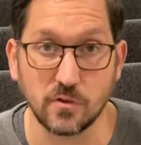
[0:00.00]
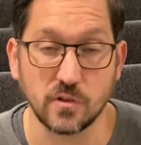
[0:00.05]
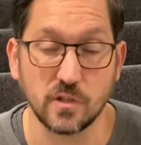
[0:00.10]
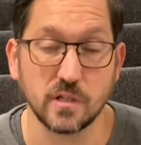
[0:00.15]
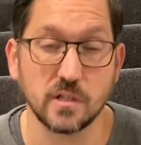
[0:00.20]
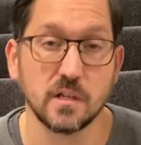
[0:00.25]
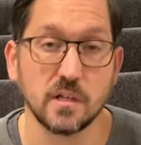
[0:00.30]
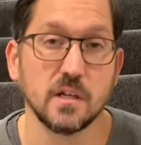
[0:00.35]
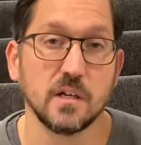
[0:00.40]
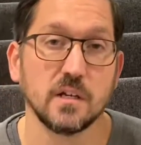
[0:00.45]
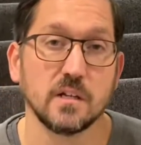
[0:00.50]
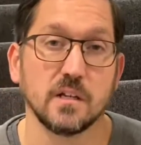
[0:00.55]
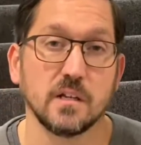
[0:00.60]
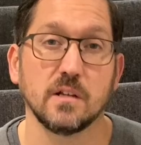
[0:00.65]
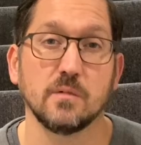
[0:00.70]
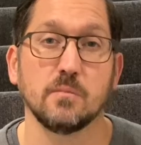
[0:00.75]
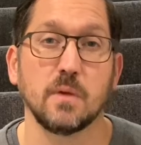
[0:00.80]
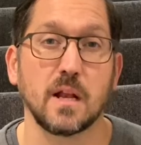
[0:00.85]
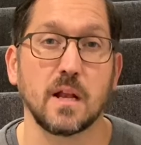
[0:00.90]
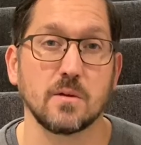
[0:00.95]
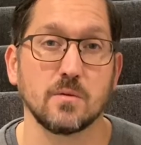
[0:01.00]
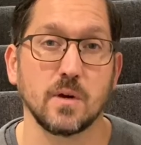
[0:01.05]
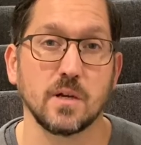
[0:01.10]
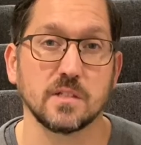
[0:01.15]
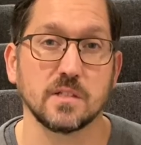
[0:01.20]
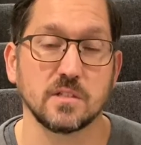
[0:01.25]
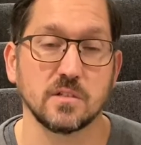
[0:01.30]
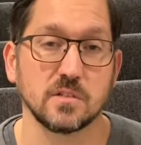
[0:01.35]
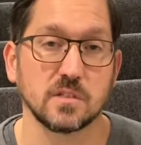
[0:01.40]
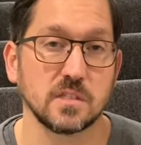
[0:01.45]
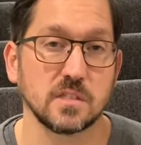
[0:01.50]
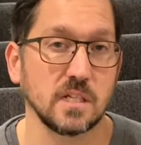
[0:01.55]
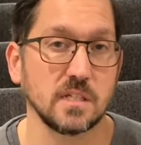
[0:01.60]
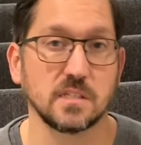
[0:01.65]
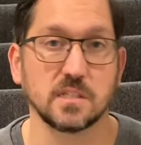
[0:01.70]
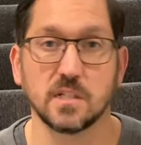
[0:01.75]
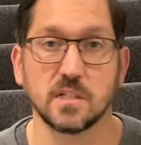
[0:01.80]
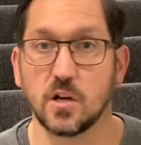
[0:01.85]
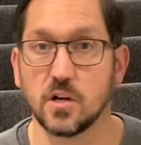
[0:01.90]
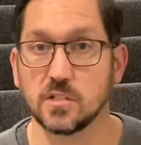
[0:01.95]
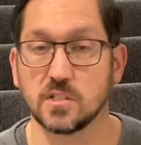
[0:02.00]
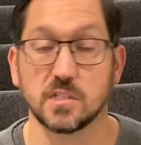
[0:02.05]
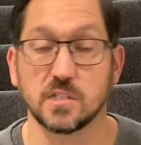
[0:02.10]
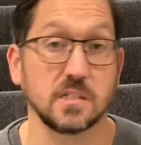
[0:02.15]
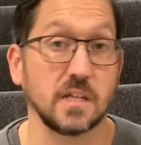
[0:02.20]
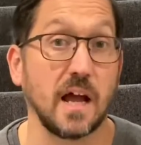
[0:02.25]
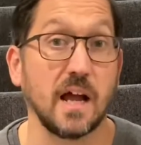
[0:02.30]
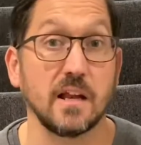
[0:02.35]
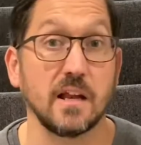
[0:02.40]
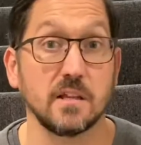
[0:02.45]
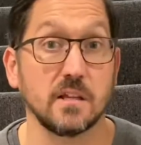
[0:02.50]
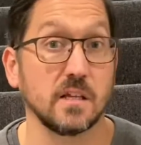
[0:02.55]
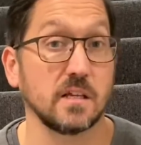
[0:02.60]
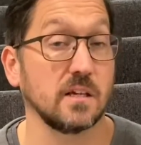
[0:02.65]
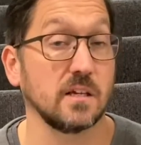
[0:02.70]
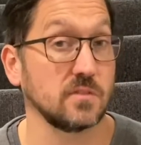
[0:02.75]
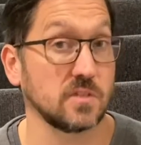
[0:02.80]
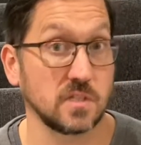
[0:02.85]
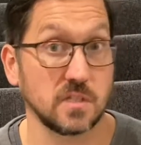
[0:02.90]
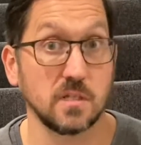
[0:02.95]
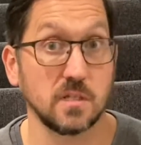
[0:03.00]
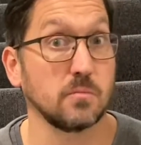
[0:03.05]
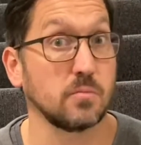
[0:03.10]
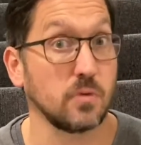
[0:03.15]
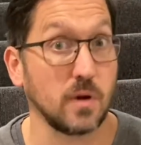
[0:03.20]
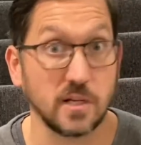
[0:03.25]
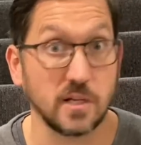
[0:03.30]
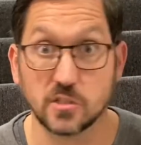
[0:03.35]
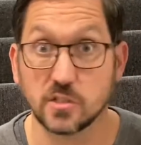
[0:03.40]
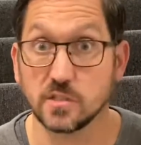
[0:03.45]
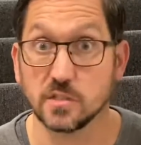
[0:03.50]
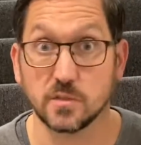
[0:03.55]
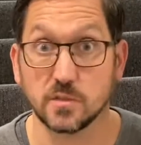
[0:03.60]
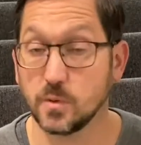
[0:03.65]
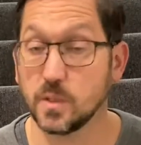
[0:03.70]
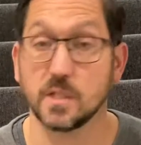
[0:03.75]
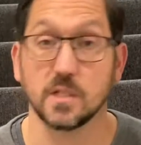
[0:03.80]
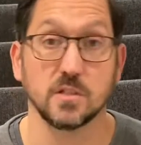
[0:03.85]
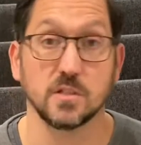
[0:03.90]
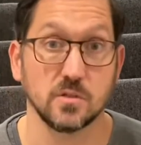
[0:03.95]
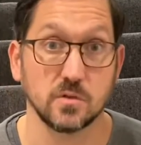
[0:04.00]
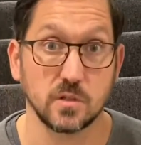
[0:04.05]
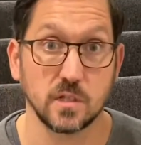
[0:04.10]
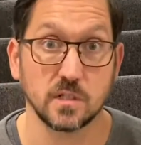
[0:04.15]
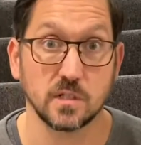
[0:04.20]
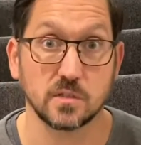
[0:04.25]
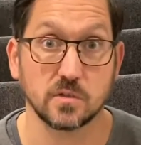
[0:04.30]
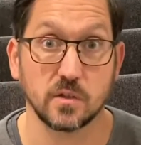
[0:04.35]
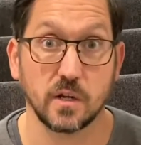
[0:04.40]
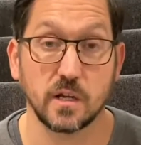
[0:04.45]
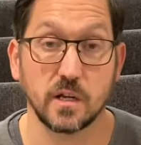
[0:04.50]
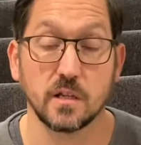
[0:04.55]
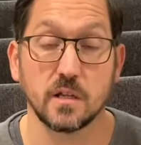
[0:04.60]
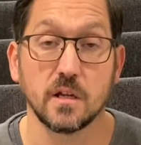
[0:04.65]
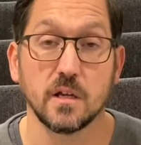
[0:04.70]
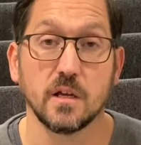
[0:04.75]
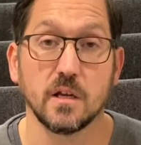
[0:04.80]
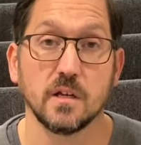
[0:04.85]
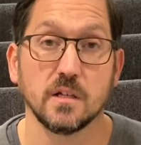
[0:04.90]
that in many ways there's things in our society that give us the impression that we can do this, right?